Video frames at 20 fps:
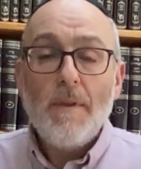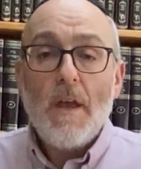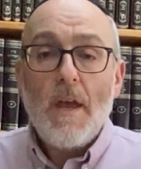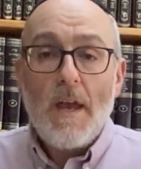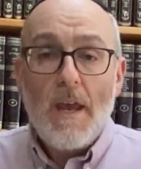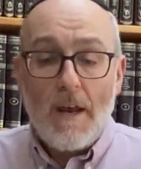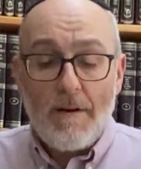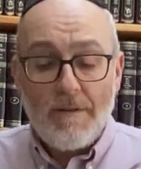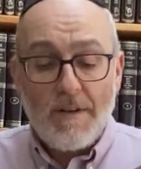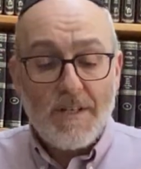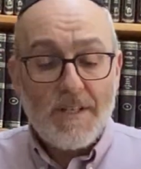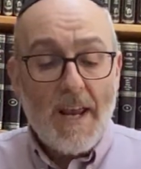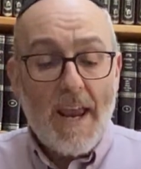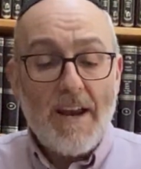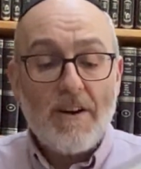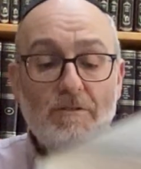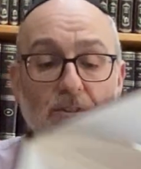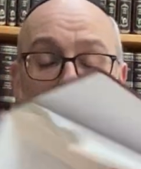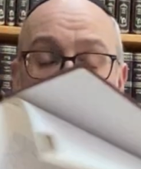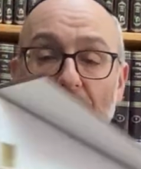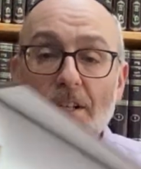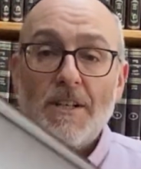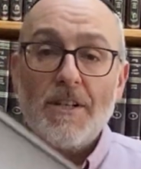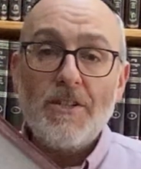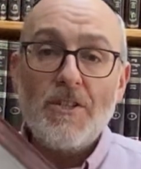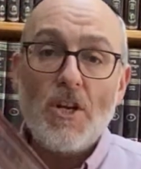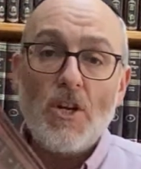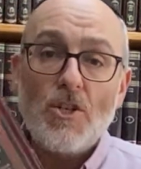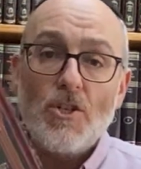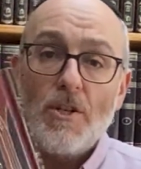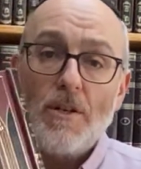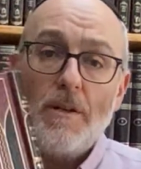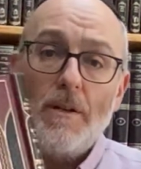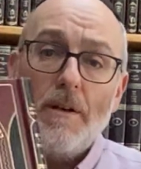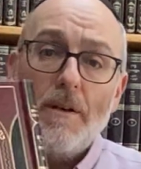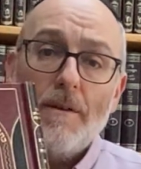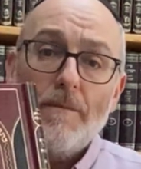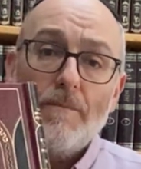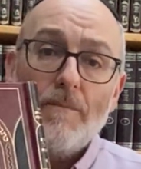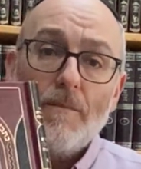Here is a critical edition
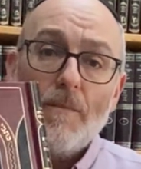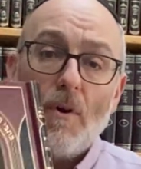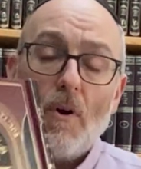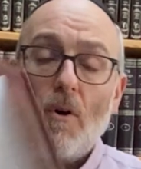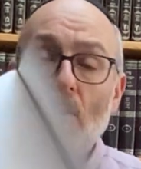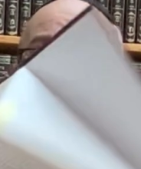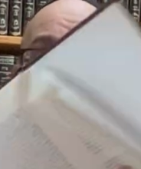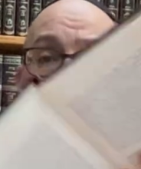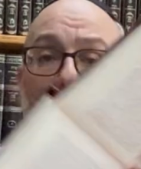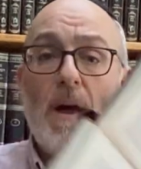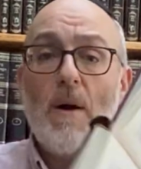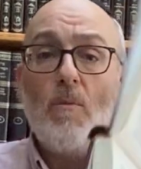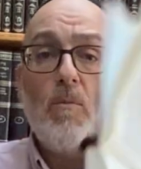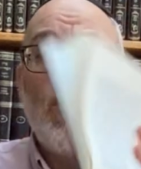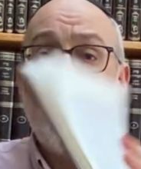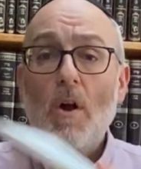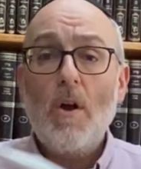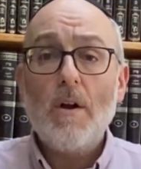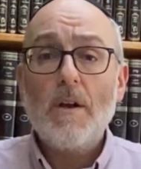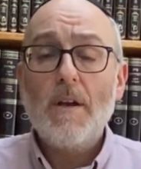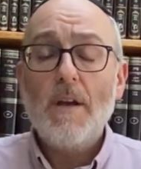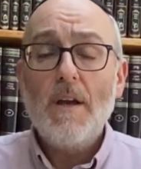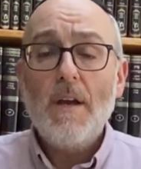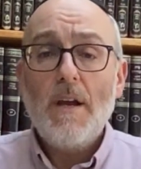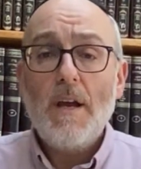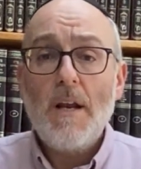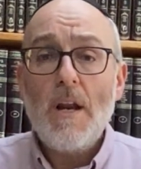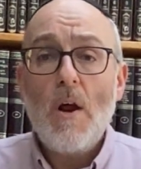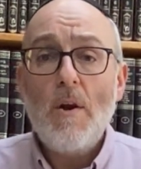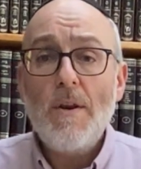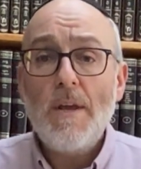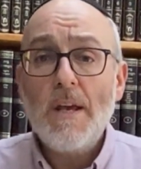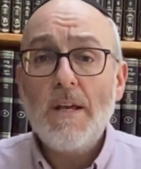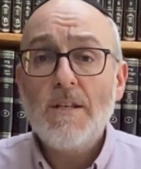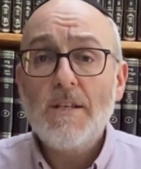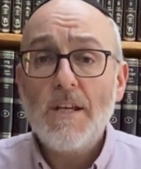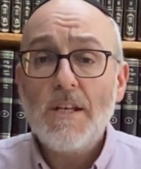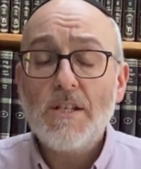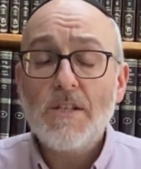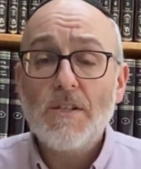of that work. It only
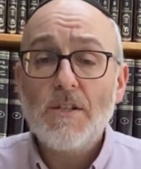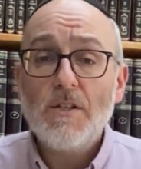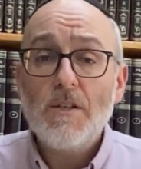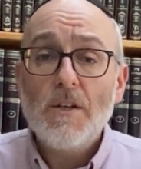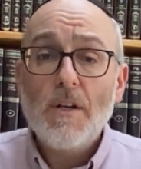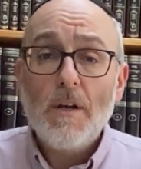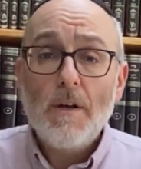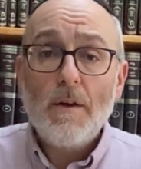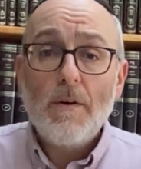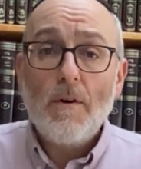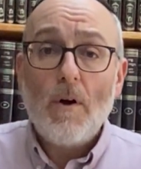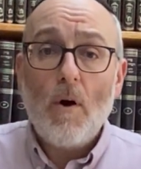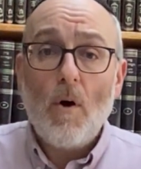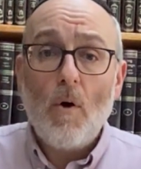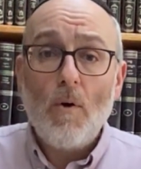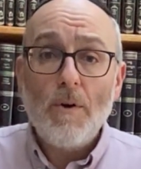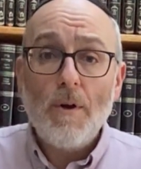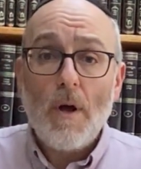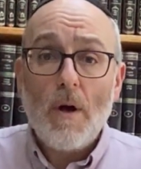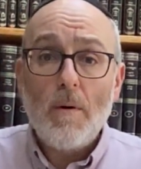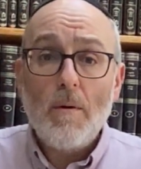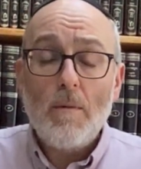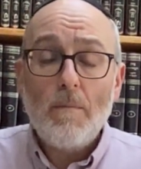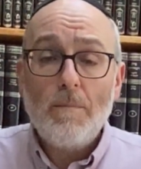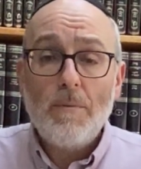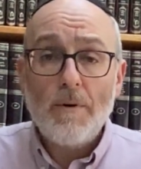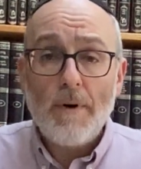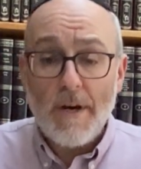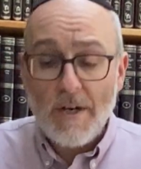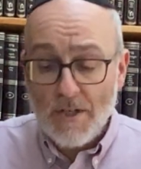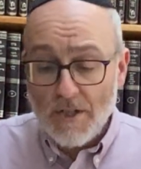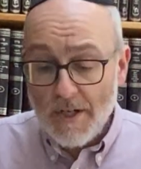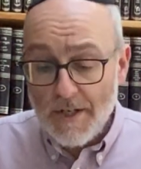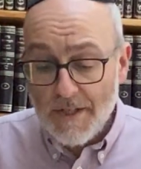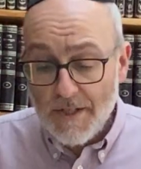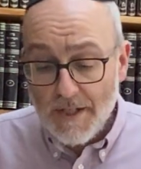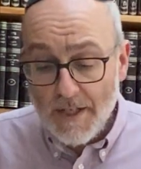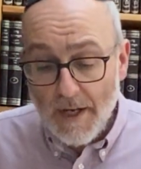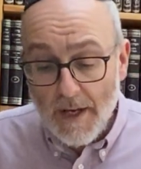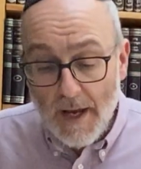exists on
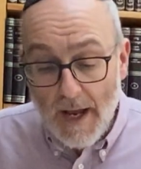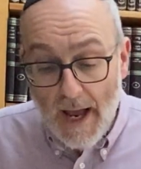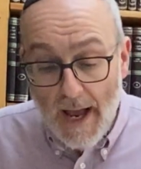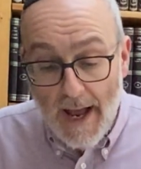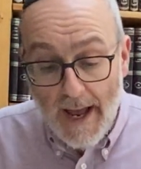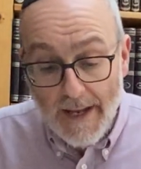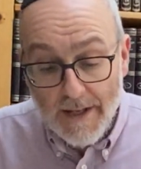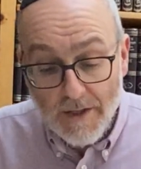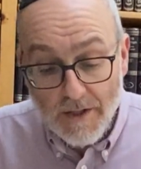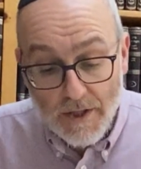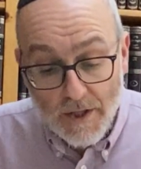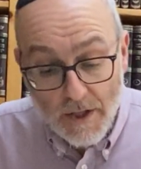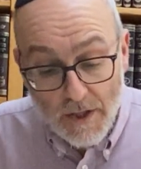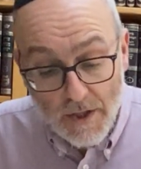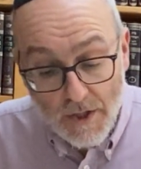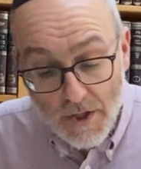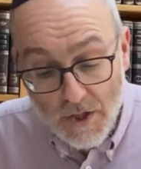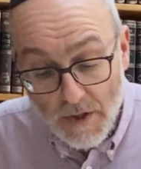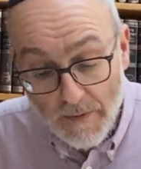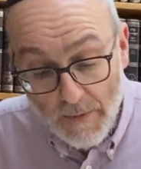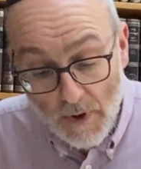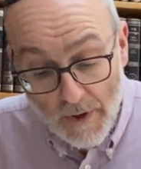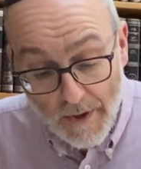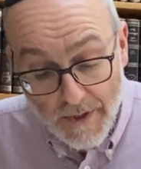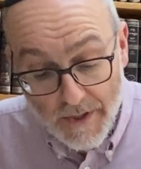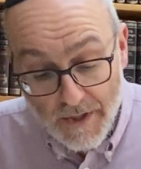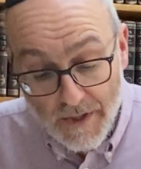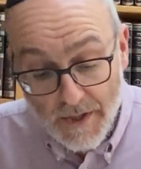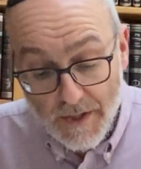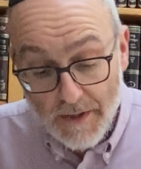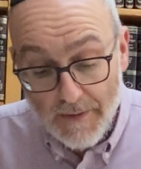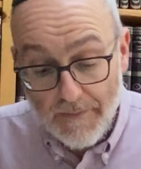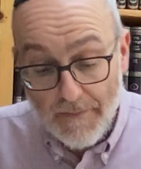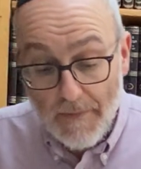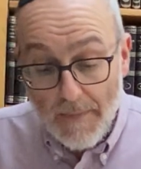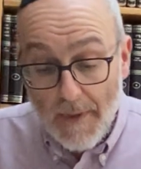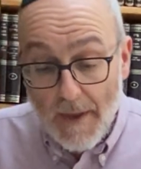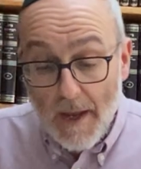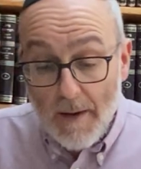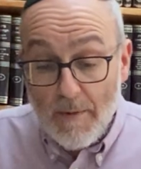Bereshis and Shemos,
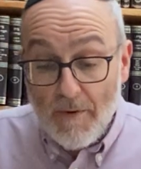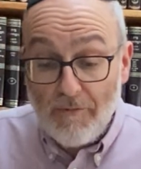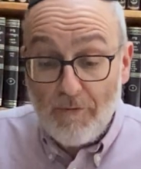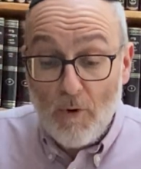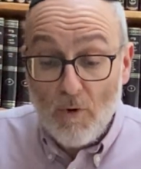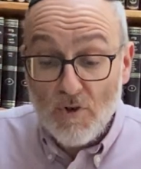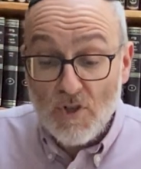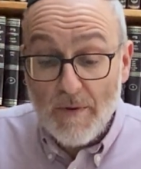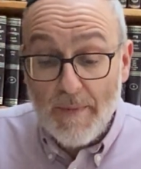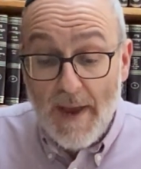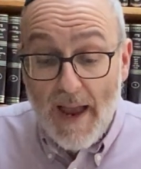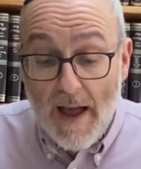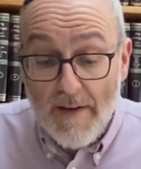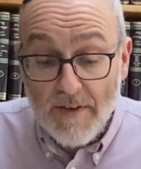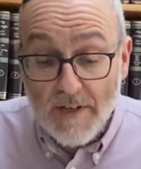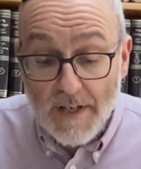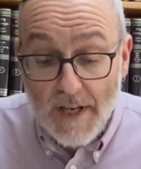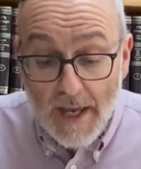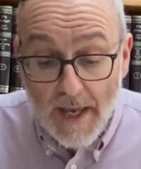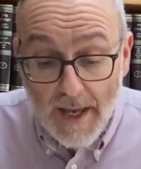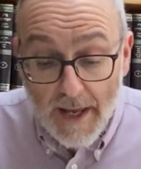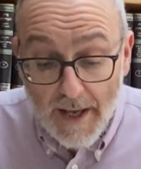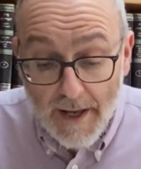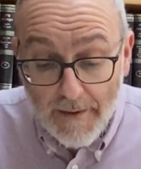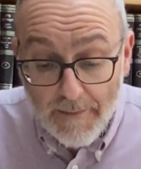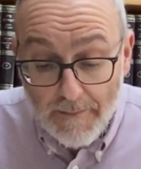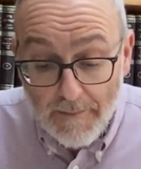but fortunately we have it here.